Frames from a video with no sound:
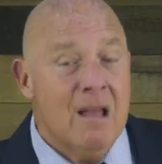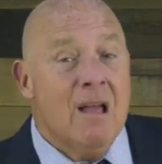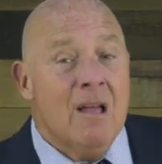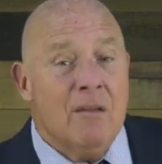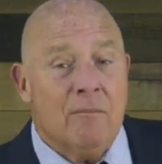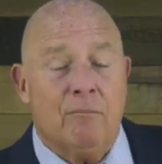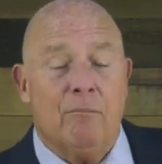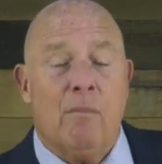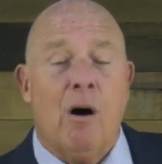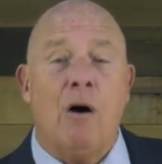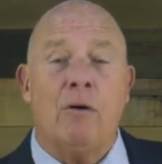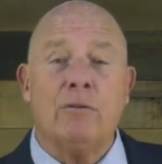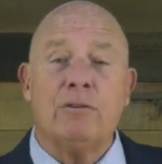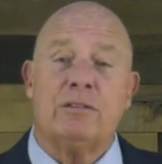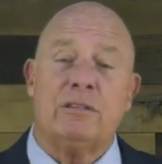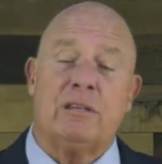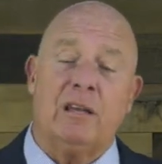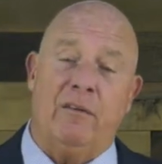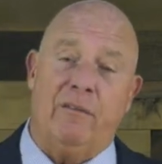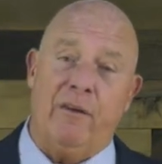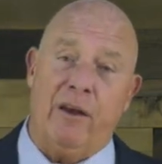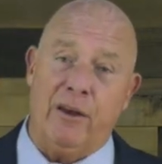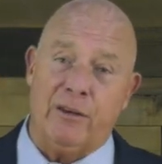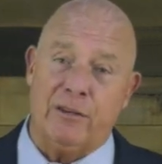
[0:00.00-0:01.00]
Most
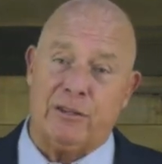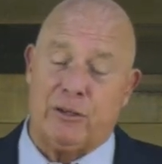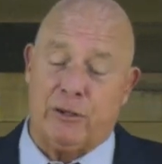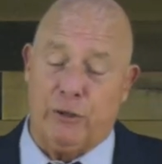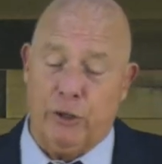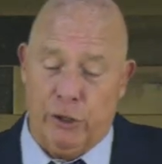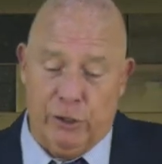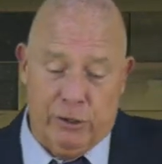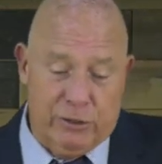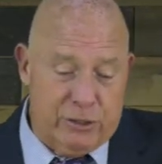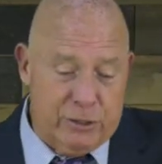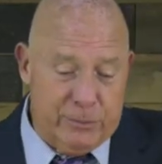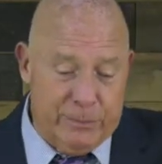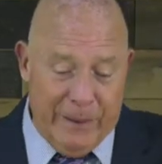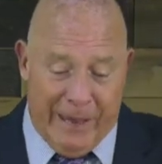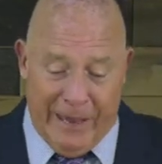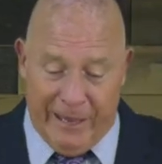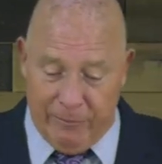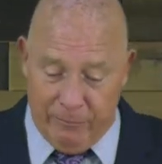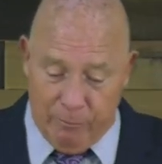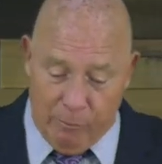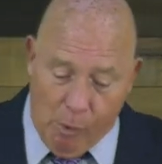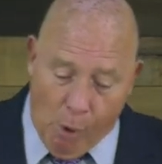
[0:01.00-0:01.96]
of us could spend